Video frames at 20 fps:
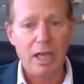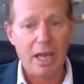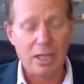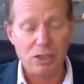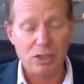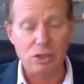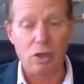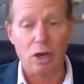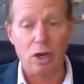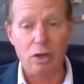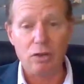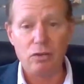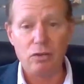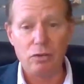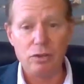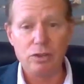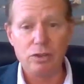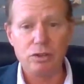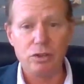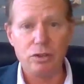has gone
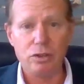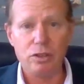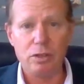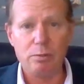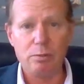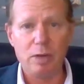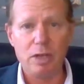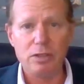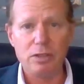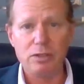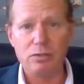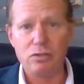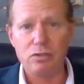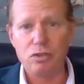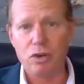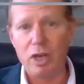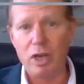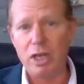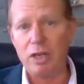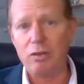through a certain amount
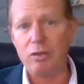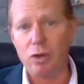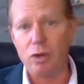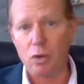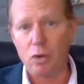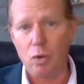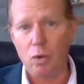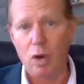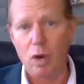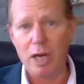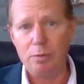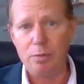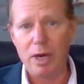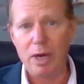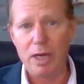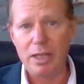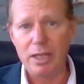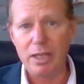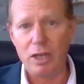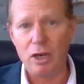of training required
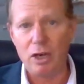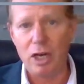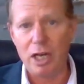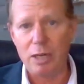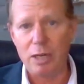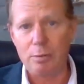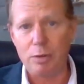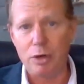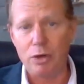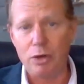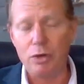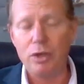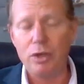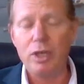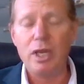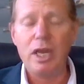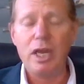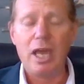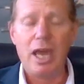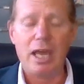by the
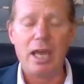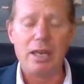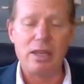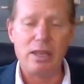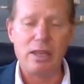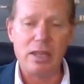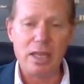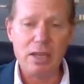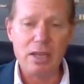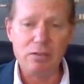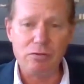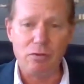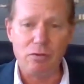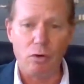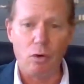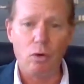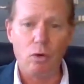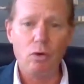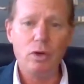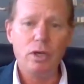IMO and
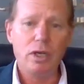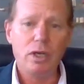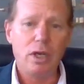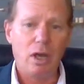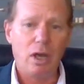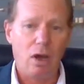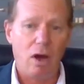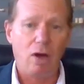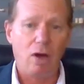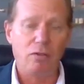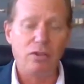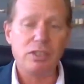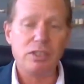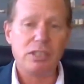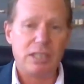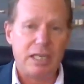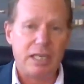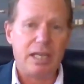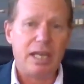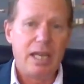therefore,
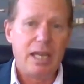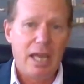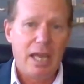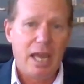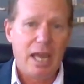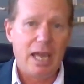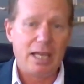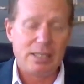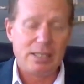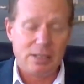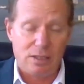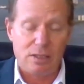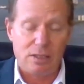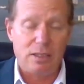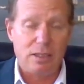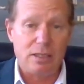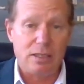obviously, has